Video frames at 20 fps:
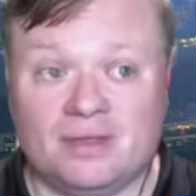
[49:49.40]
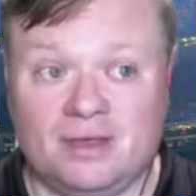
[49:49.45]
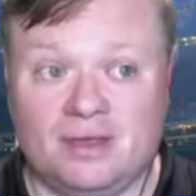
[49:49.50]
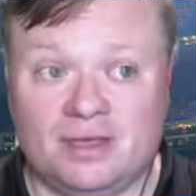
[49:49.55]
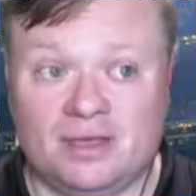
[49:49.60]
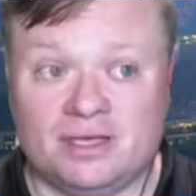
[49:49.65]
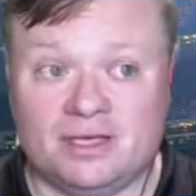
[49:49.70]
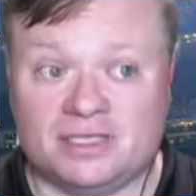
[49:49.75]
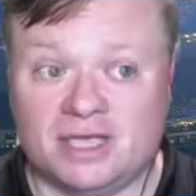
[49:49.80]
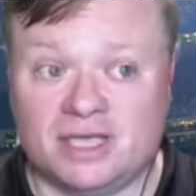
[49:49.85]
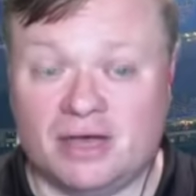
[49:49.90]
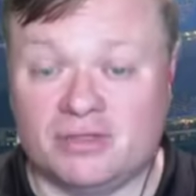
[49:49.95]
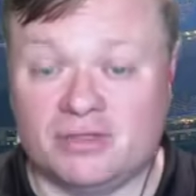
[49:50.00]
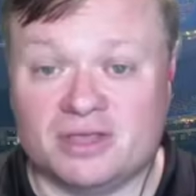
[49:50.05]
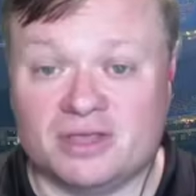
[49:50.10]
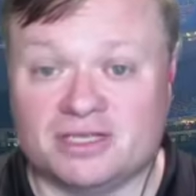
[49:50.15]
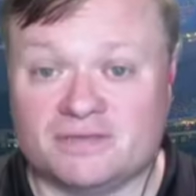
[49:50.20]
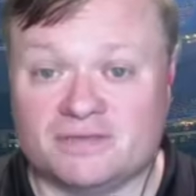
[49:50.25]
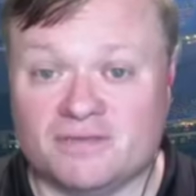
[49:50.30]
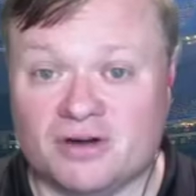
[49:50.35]
he's
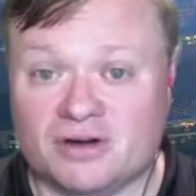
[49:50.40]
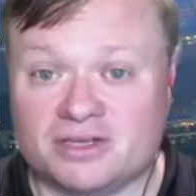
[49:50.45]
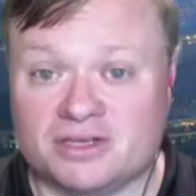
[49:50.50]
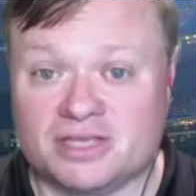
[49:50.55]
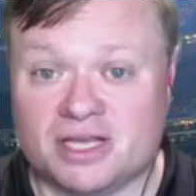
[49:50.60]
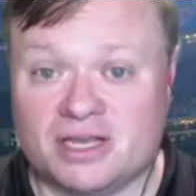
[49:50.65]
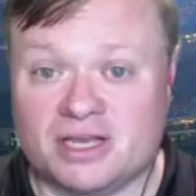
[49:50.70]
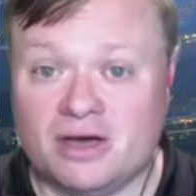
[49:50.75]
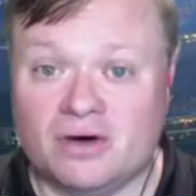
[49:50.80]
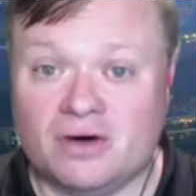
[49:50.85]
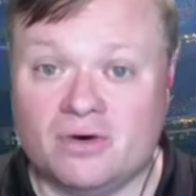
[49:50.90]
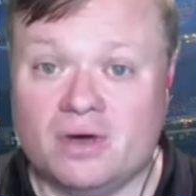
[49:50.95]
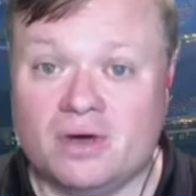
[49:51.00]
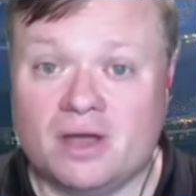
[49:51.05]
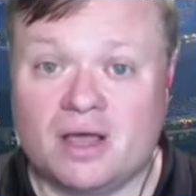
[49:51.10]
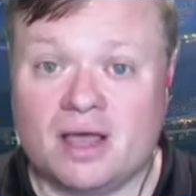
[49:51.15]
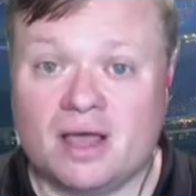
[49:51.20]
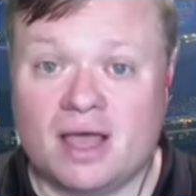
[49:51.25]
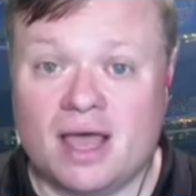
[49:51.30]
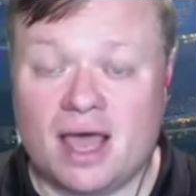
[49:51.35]
healthy as far as i know
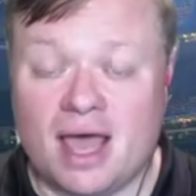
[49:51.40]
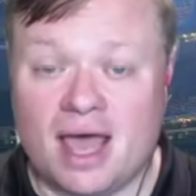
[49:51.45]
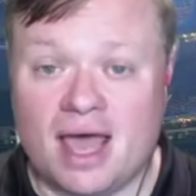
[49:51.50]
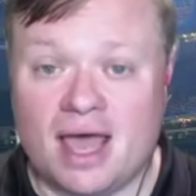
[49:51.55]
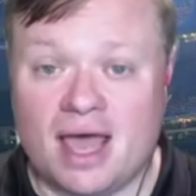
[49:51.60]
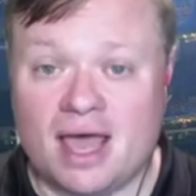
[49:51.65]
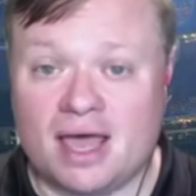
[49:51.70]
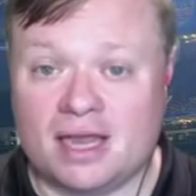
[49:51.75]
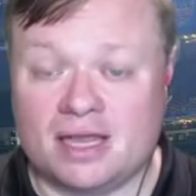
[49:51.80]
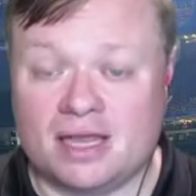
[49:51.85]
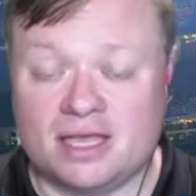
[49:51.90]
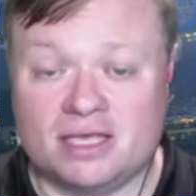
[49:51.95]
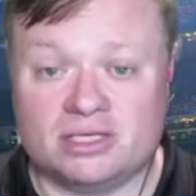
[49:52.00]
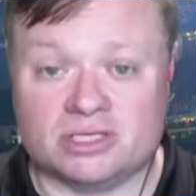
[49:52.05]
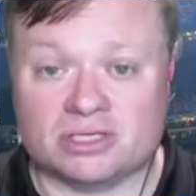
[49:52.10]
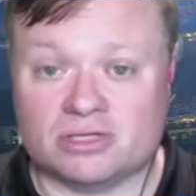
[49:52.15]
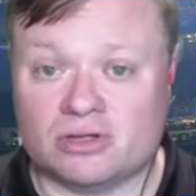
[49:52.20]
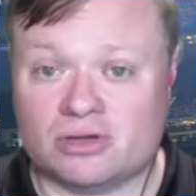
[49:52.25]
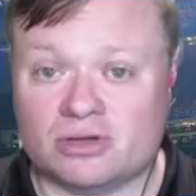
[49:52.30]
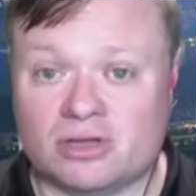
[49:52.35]
and he
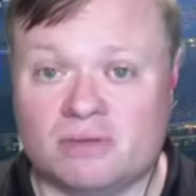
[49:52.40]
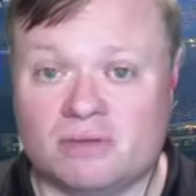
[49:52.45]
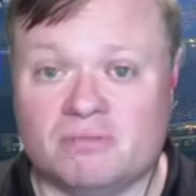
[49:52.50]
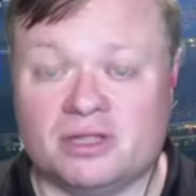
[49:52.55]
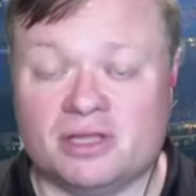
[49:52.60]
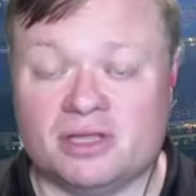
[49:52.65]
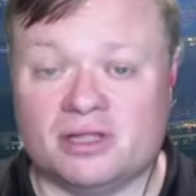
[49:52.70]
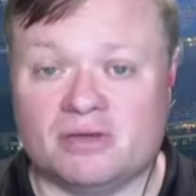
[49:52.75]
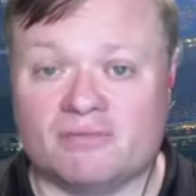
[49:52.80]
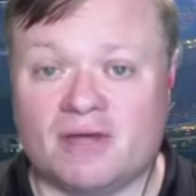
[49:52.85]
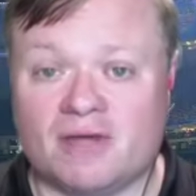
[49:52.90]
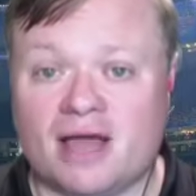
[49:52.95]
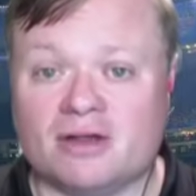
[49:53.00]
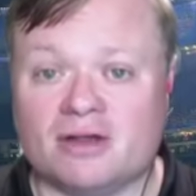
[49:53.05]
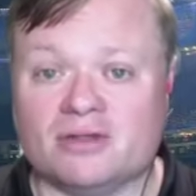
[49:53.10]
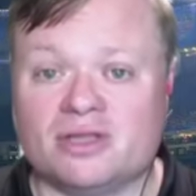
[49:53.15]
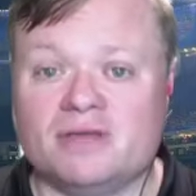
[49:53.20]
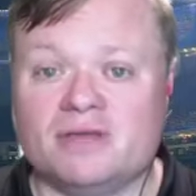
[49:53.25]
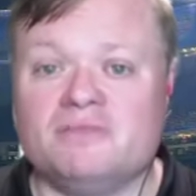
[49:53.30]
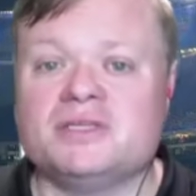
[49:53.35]
just looked completely
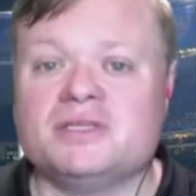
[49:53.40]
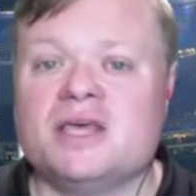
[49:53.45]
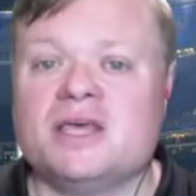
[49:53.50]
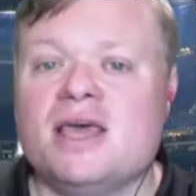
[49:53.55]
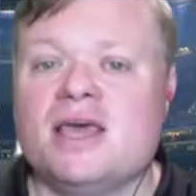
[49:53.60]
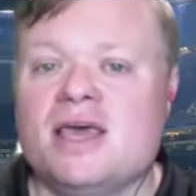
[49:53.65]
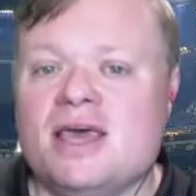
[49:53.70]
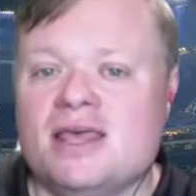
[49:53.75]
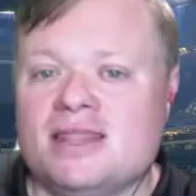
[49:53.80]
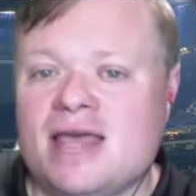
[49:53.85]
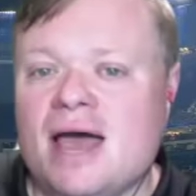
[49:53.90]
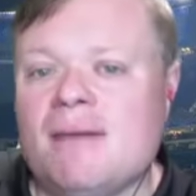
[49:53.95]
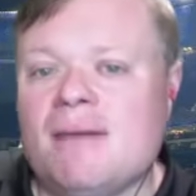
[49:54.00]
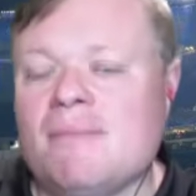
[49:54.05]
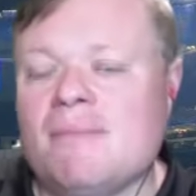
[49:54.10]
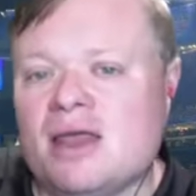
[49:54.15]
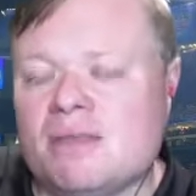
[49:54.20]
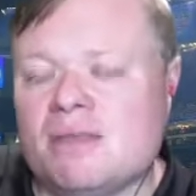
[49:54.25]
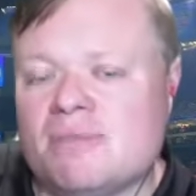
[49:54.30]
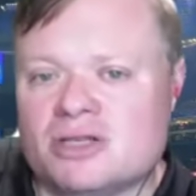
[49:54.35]
rattled it was that
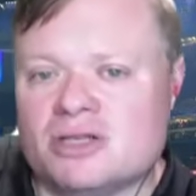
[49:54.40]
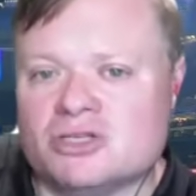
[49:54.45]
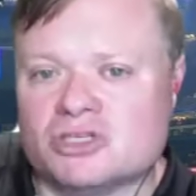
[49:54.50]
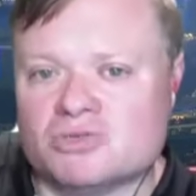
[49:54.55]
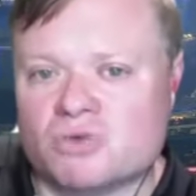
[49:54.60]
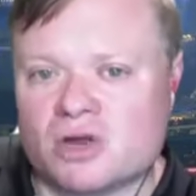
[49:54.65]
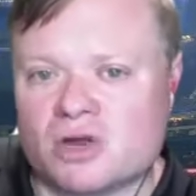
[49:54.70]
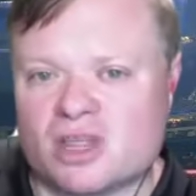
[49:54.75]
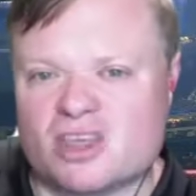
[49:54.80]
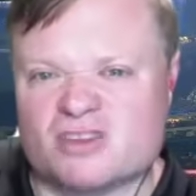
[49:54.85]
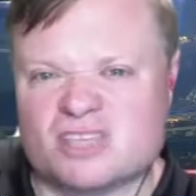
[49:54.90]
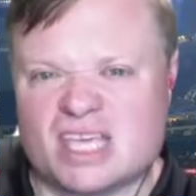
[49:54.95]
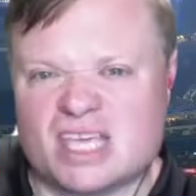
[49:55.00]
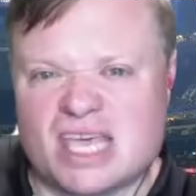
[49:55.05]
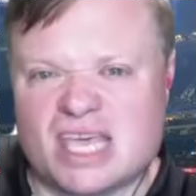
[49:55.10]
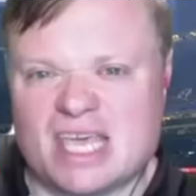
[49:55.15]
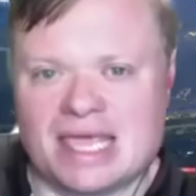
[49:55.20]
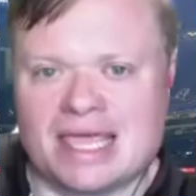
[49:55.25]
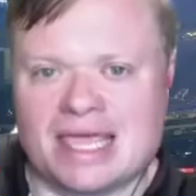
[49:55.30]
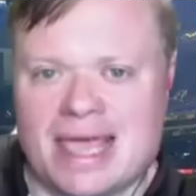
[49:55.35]
might have been just one of those
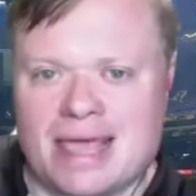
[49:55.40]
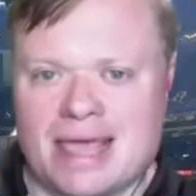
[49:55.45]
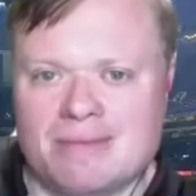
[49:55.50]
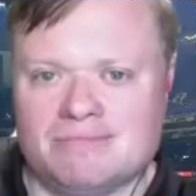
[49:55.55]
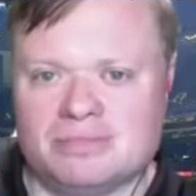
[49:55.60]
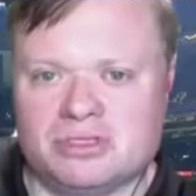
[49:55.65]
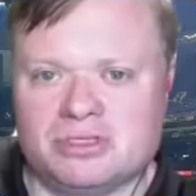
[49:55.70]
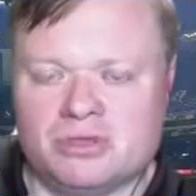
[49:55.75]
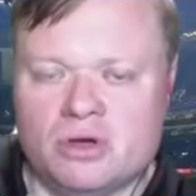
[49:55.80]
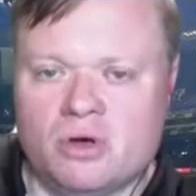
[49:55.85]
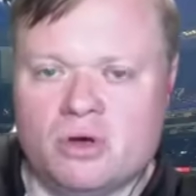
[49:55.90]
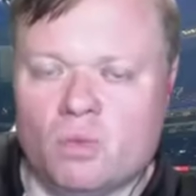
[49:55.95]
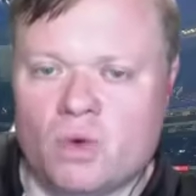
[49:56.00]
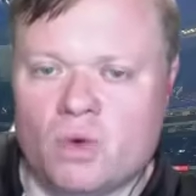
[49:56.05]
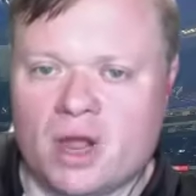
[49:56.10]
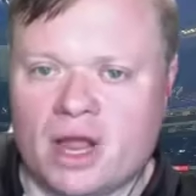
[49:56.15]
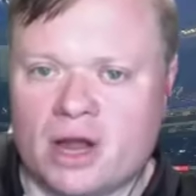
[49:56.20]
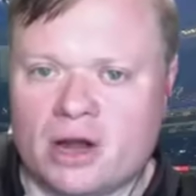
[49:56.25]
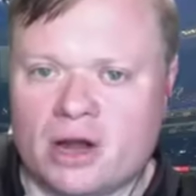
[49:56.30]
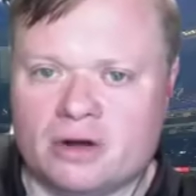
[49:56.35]
kinnick games
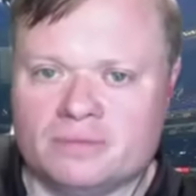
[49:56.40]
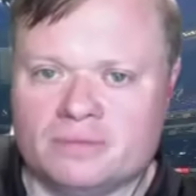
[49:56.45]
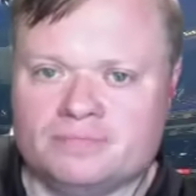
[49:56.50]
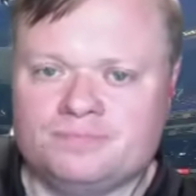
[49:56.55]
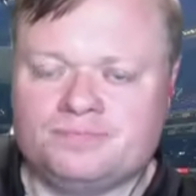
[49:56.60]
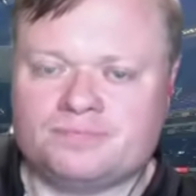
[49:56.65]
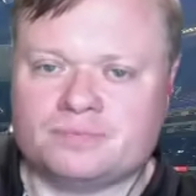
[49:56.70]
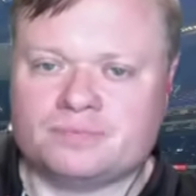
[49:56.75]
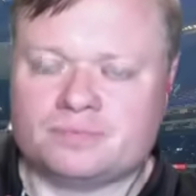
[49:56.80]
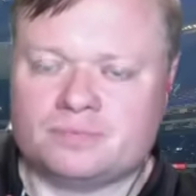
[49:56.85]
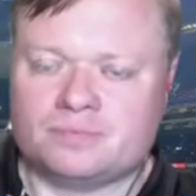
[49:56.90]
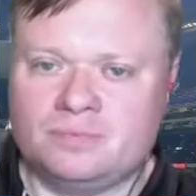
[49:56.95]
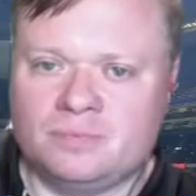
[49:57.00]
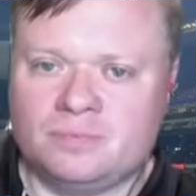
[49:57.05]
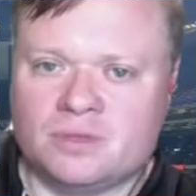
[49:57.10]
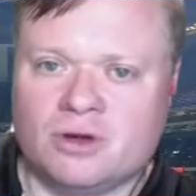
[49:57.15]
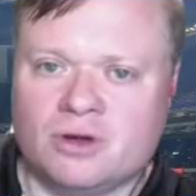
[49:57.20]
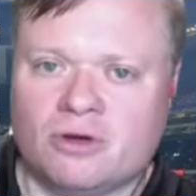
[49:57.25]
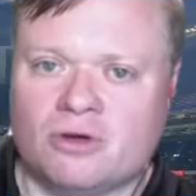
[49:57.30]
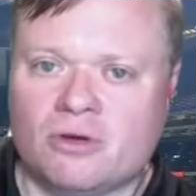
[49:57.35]
where
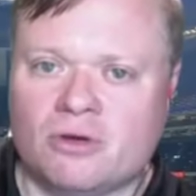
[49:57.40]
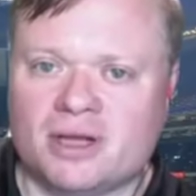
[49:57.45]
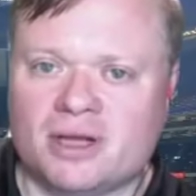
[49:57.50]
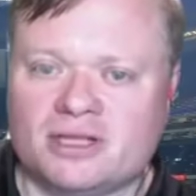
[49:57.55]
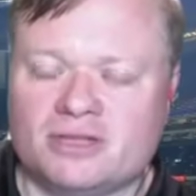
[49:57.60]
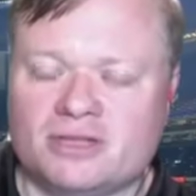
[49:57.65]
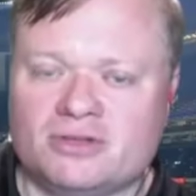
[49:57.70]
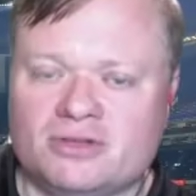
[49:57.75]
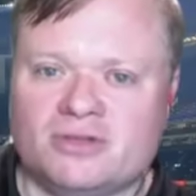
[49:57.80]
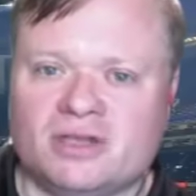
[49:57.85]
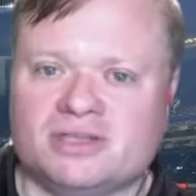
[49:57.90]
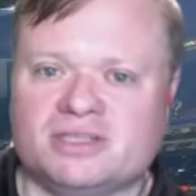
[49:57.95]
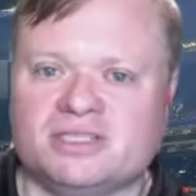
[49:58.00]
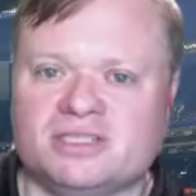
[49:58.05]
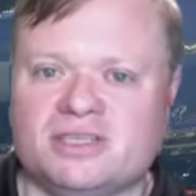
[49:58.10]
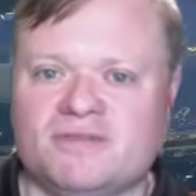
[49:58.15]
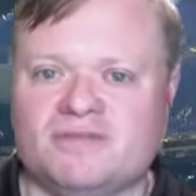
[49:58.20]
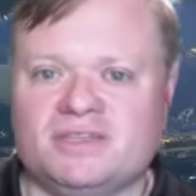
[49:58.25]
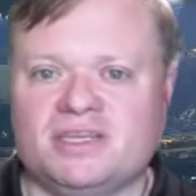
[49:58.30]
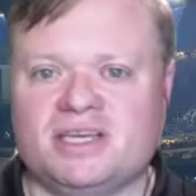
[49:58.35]
you know go back to
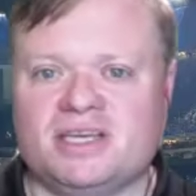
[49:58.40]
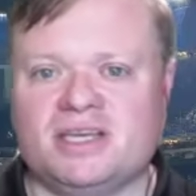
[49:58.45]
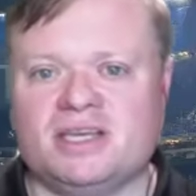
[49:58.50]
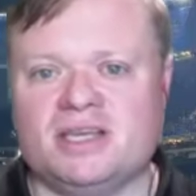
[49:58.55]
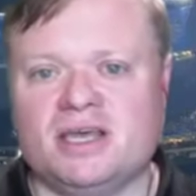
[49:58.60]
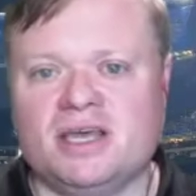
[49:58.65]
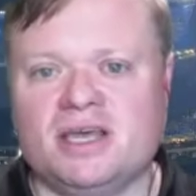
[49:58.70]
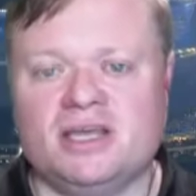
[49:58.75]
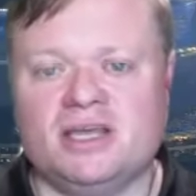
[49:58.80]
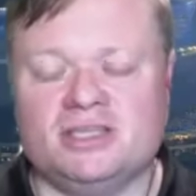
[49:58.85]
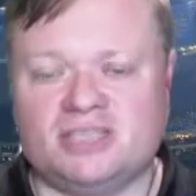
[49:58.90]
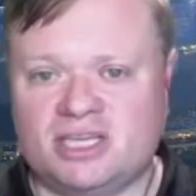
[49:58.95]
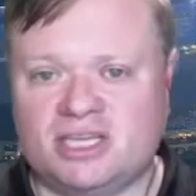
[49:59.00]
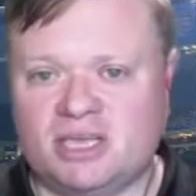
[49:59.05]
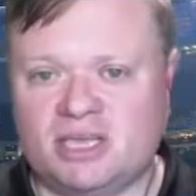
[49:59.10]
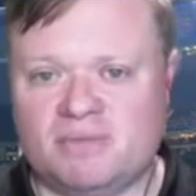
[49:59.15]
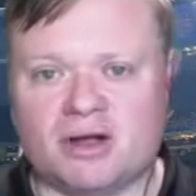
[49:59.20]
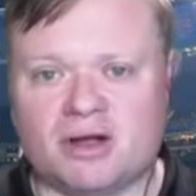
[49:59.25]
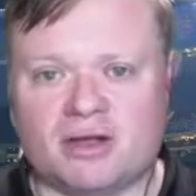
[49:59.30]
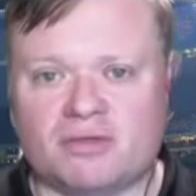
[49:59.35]
2017
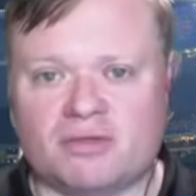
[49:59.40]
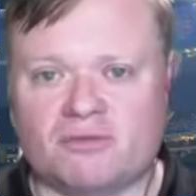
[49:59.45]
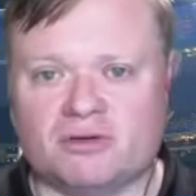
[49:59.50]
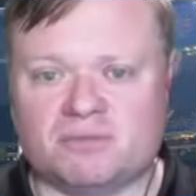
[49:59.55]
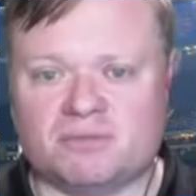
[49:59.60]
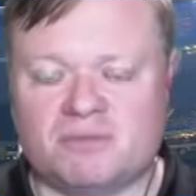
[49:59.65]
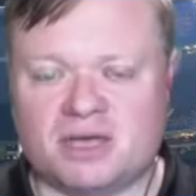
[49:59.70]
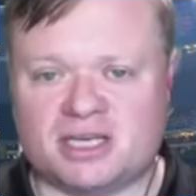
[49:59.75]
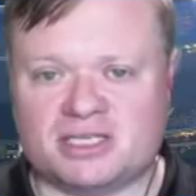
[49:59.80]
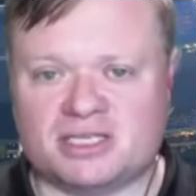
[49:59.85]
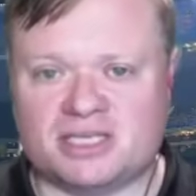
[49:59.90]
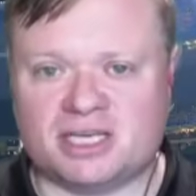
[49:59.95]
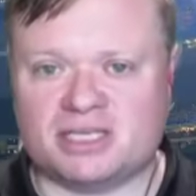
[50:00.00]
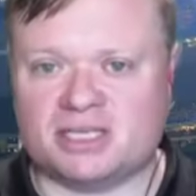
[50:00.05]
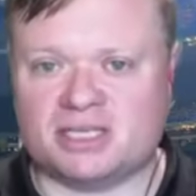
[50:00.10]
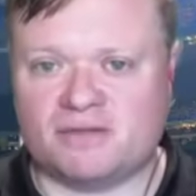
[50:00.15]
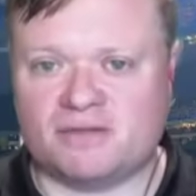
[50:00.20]
jt barrett throws a pick six on the